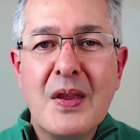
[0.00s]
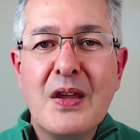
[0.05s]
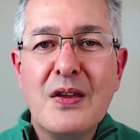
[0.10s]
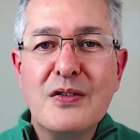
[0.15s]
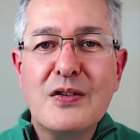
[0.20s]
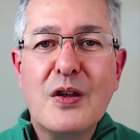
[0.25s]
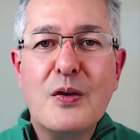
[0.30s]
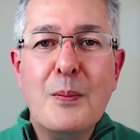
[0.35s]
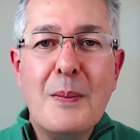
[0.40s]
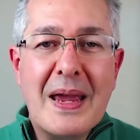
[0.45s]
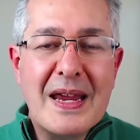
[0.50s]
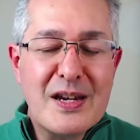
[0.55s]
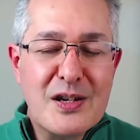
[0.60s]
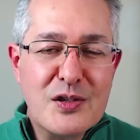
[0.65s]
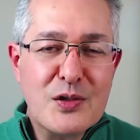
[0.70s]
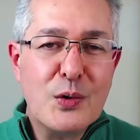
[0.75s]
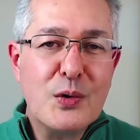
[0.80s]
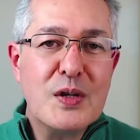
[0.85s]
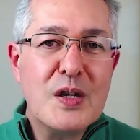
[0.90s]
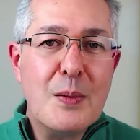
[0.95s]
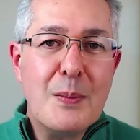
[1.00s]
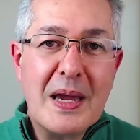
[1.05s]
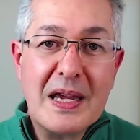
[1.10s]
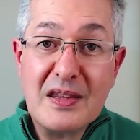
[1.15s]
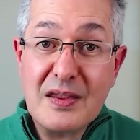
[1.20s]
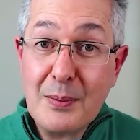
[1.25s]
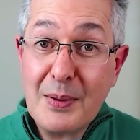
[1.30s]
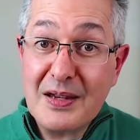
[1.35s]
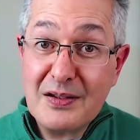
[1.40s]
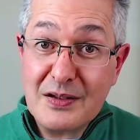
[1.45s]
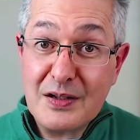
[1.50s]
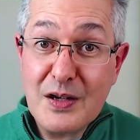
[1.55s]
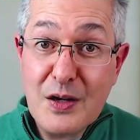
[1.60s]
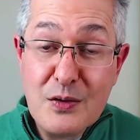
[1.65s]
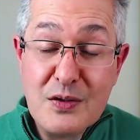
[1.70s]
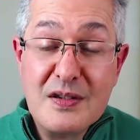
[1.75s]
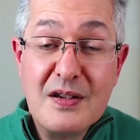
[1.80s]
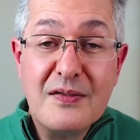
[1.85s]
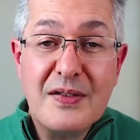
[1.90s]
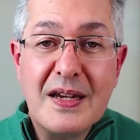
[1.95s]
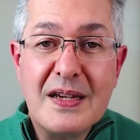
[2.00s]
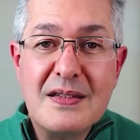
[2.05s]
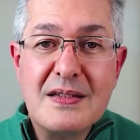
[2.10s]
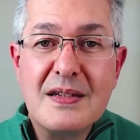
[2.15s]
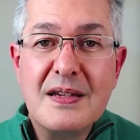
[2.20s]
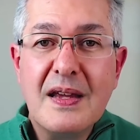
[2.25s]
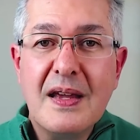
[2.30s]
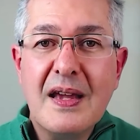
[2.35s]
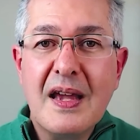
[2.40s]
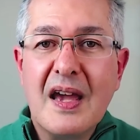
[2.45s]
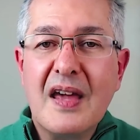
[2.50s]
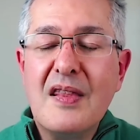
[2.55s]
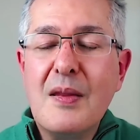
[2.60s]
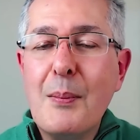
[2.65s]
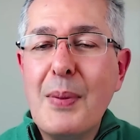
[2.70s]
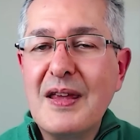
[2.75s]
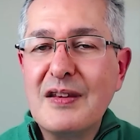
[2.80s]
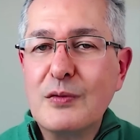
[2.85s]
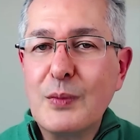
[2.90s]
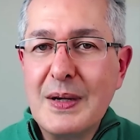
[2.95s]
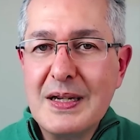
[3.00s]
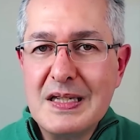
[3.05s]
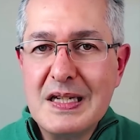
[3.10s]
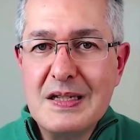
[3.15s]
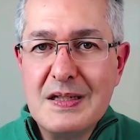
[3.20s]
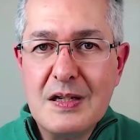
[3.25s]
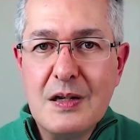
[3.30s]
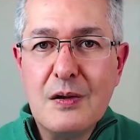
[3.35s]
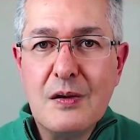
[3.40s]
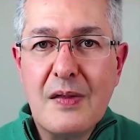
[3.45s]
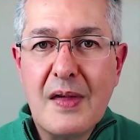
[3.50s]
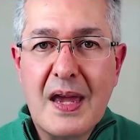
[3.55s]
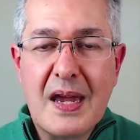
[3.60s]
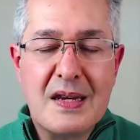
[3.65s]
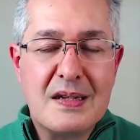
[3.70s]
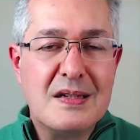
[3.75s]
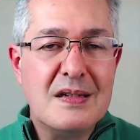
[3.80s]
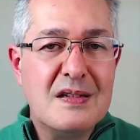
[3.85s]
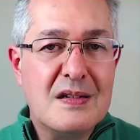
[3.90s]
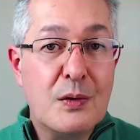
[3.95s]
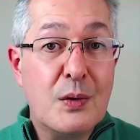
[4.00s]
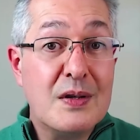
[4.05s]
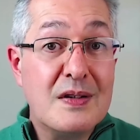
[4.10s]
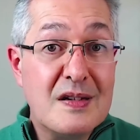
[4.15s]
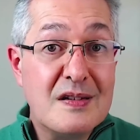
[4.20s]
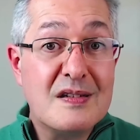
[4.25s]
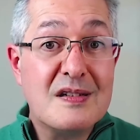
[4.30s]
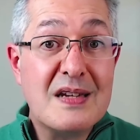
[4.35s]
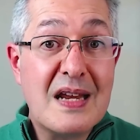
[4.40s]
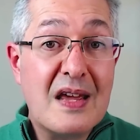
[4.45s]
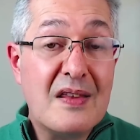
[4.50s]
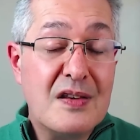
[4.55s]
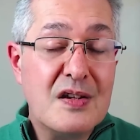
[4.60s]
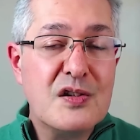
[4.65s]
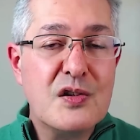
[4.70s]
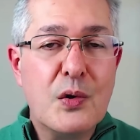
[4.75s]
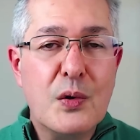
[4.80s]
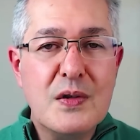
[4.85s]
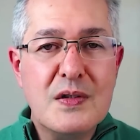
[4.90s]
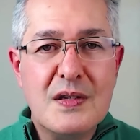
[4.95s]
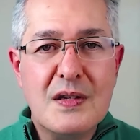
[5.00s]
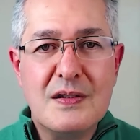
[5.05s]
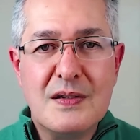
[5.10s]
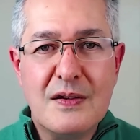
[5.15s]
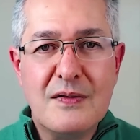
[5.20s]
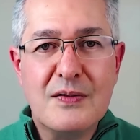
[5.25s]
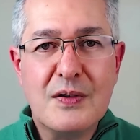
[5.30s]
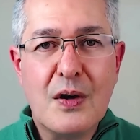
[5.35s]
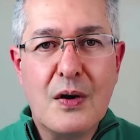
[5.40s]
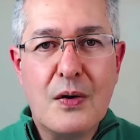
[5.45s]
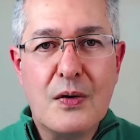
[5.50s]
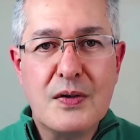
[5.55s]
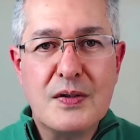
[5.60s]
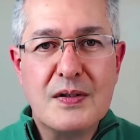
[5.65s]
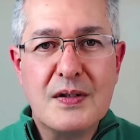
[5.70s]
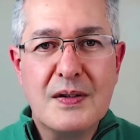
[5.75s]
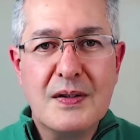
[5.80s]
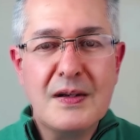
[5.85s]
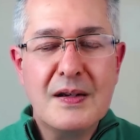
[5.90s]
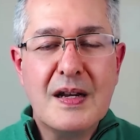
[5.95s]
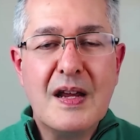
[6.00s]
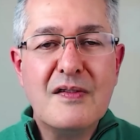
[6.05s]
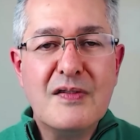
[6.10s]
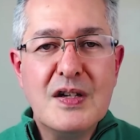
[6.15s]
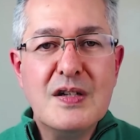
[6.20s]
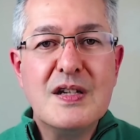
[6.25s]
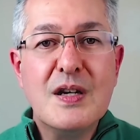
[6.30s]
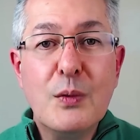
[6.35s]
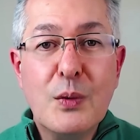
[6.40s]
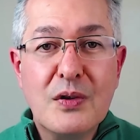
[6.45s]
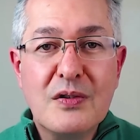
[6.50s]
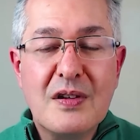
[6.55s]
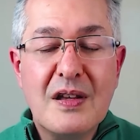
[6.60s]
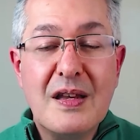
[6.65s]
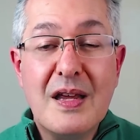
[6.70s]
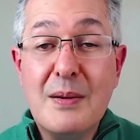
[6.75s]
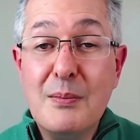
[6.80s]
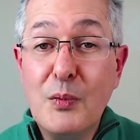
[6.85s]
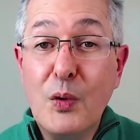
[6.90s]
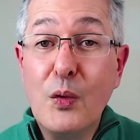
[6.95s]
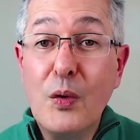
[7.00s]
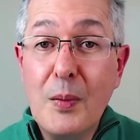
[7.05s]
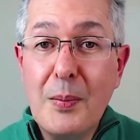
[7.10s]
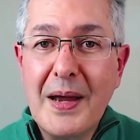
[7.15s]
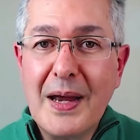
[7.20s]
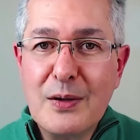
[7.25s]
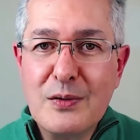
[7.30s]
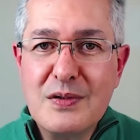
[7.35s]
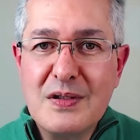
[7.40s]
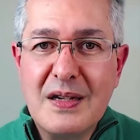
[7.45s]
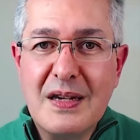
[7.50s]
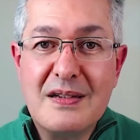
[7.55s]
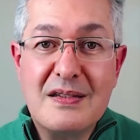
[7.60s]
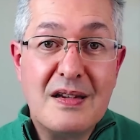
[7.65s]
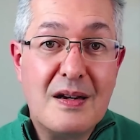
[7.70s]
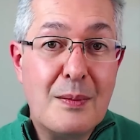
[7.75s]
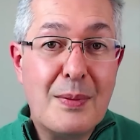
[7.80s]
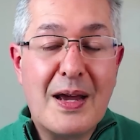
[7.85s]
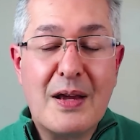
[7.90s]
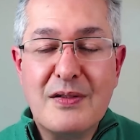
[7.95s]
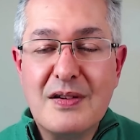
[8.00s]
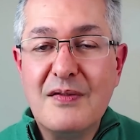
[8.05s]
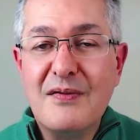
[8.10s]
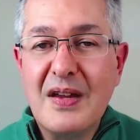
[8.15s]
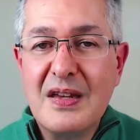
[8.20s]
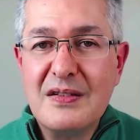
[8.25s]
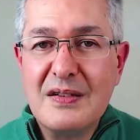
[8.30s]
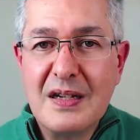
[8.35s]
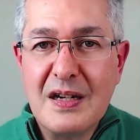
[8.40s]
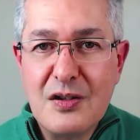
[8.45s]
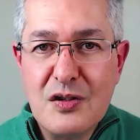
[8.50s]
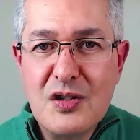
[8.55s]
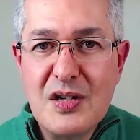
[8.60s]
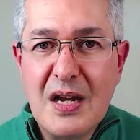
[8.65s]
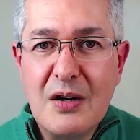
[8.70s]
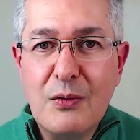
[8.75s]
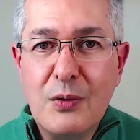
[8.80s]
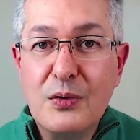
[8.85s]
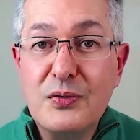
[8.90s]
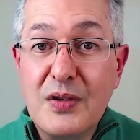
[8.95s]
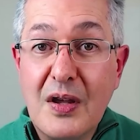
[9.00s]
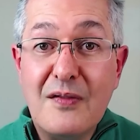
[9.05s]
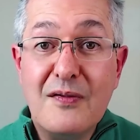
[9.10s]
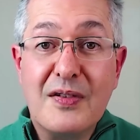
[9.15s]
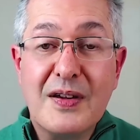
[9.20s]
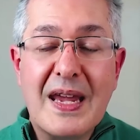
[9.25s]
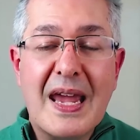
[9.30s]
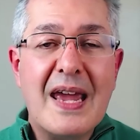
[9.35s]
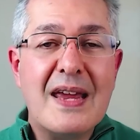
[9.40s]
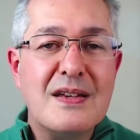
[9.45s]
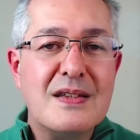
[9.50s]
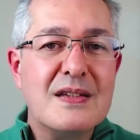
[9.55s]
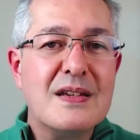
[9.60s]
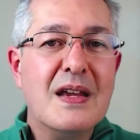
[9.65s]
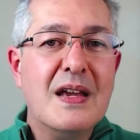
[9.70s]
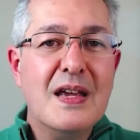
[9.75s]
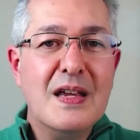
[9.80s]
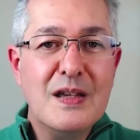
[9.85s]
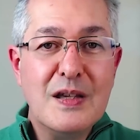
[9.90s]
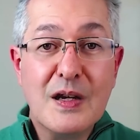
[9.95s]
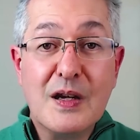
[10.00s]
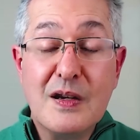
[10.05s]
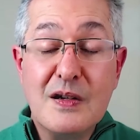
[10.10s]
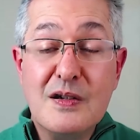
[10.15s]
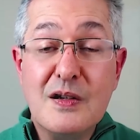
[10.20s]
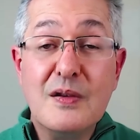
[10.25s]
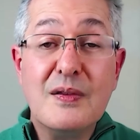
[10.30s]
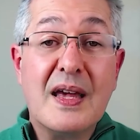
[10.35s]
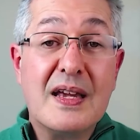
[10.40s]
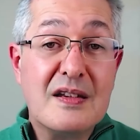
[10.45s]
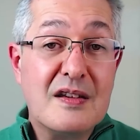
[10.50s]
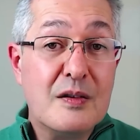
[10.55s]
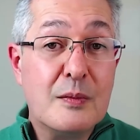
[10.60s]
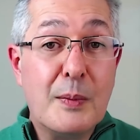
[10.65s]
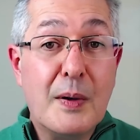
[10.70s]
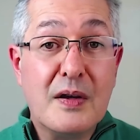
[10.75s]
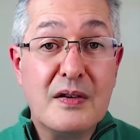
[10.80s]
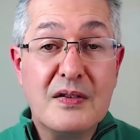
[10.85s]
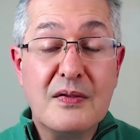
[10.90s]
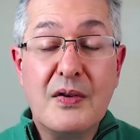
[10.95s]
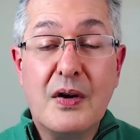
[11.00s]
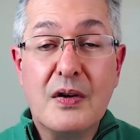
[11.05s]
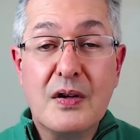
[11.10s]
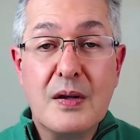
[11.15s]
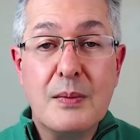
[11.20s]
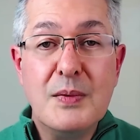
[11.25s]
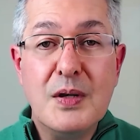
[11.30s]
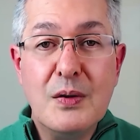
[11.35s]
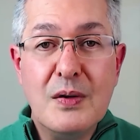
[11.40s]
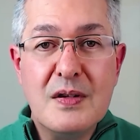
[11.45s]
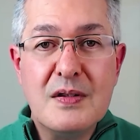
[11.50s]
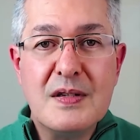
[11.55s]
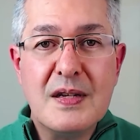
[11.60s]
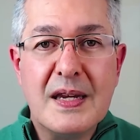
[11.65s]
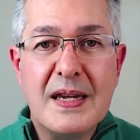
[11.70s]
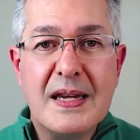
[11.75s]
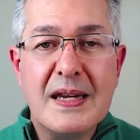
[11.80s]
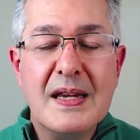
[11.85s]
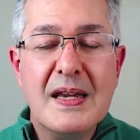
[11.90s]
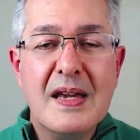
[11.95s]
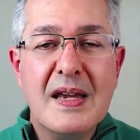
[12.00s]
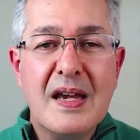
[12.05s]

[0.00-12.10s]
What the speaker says: So make sure you make the best use of it, and the best way to do that is to understand the choices you've got. Now, if you do want to learn more about it and about investing in general, don't forget you can do that as part of our community.